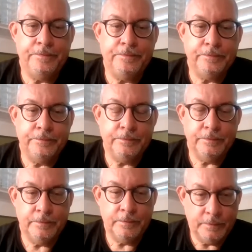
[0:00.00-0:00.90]

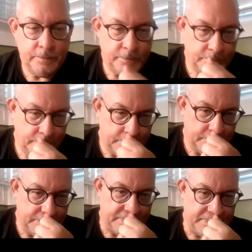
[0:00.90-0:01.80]

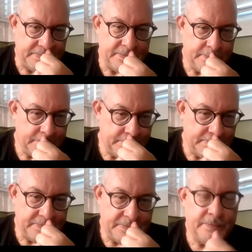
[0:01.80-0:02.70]

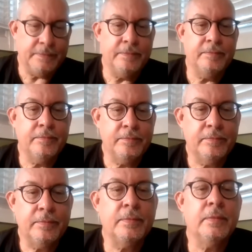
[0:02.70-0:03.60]

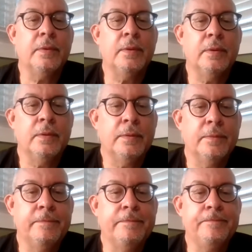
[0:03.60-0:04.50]

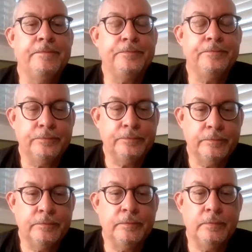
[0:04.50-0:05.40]

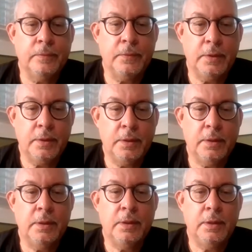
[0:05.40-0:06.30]

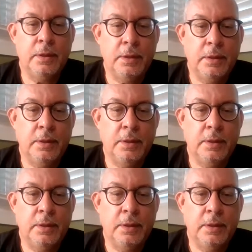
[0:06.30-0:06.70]
The person shown says nothing.